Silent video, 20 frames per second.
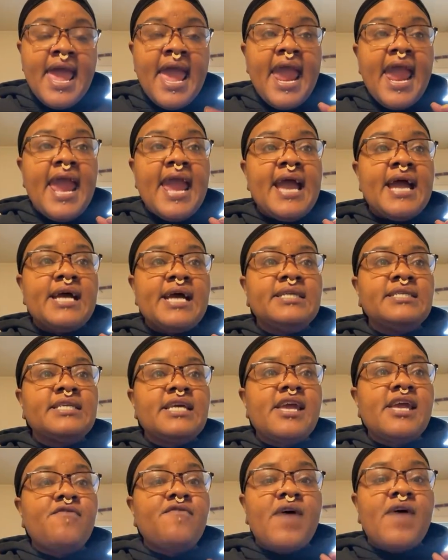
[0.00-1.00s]
And
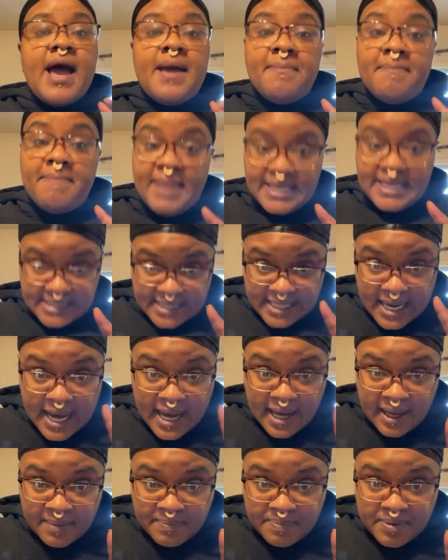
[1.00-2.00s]
if I'm messing
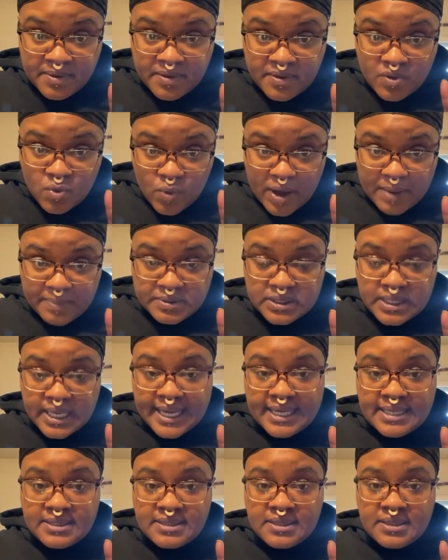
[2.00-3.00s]
up the
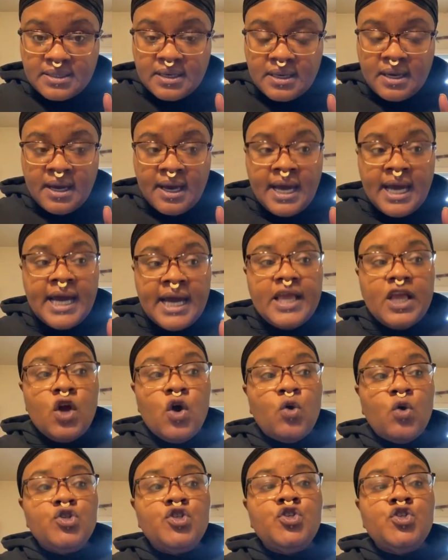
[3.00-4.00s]
website,
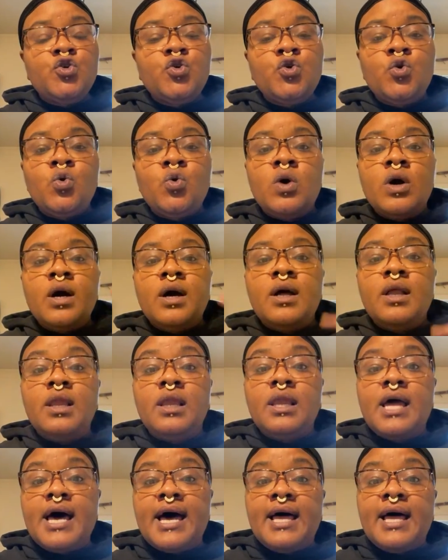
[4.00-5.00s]
go to
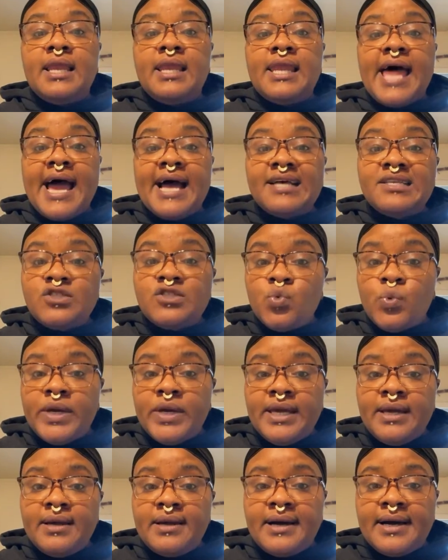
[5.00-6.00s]
last
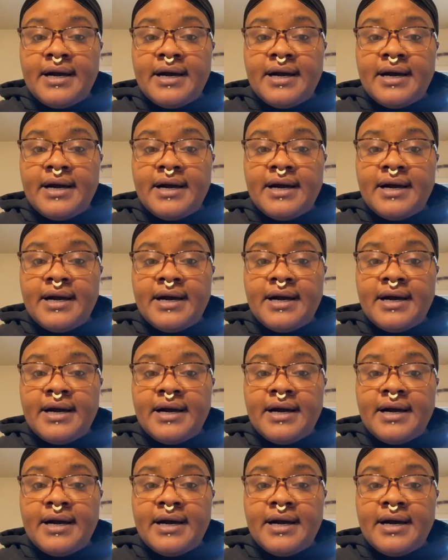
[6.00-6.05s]
week's